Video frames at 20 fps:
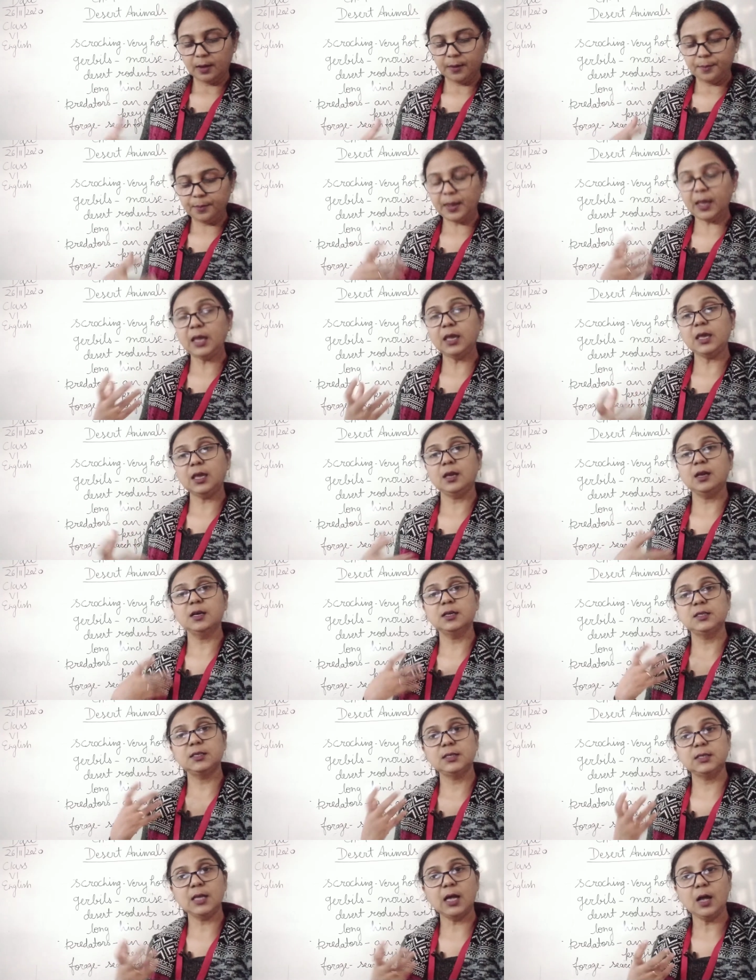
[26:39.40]
making a
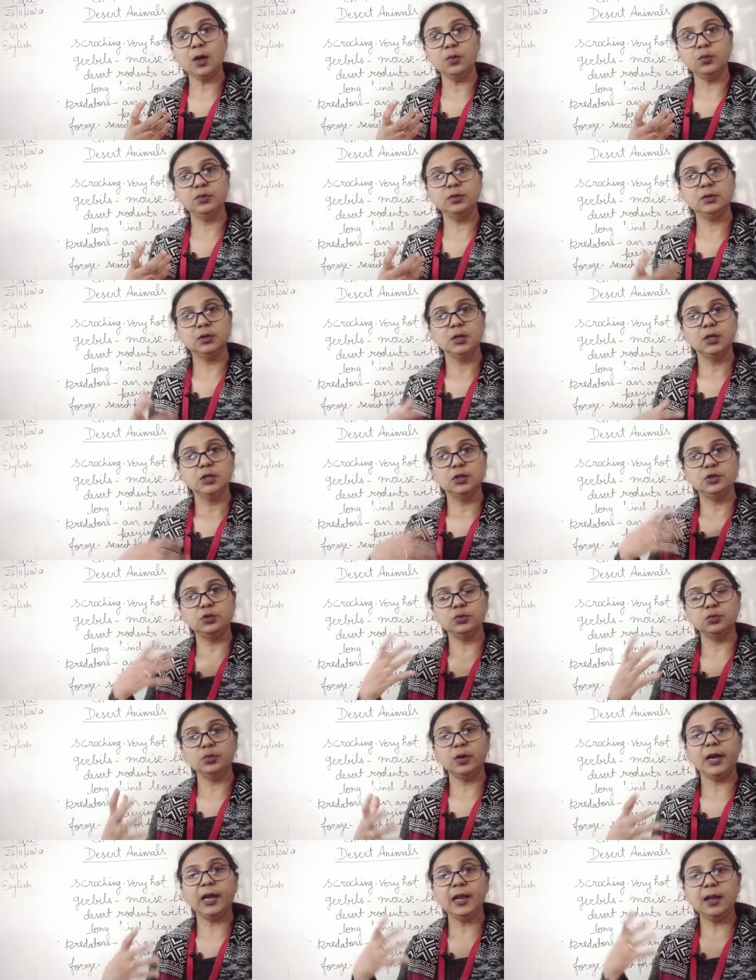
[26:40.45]
sound to
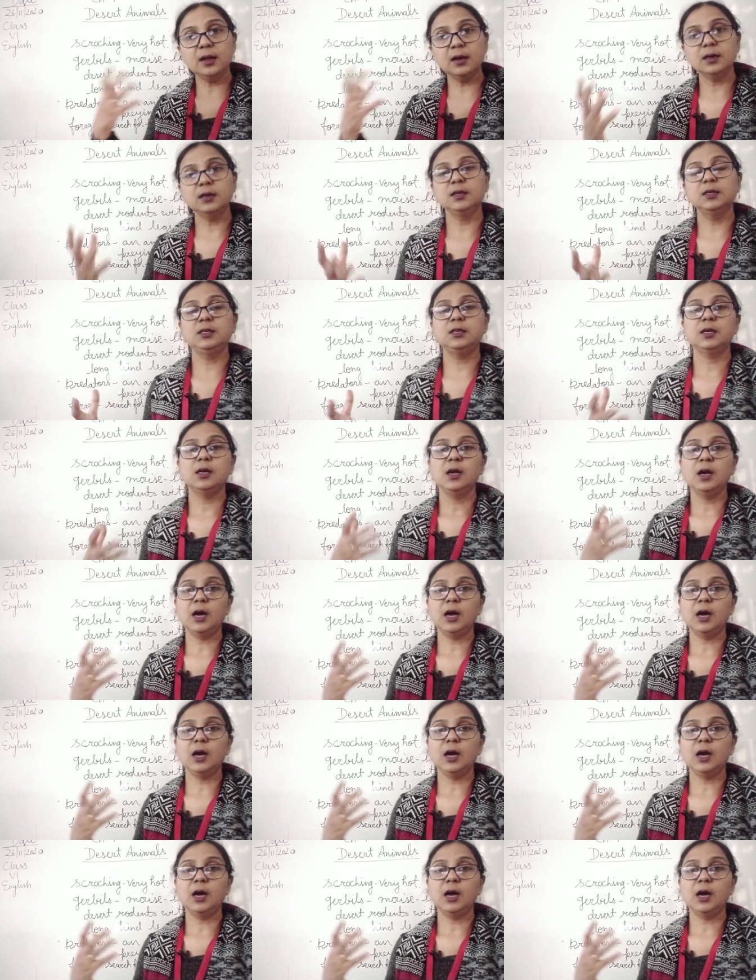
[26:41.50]
alert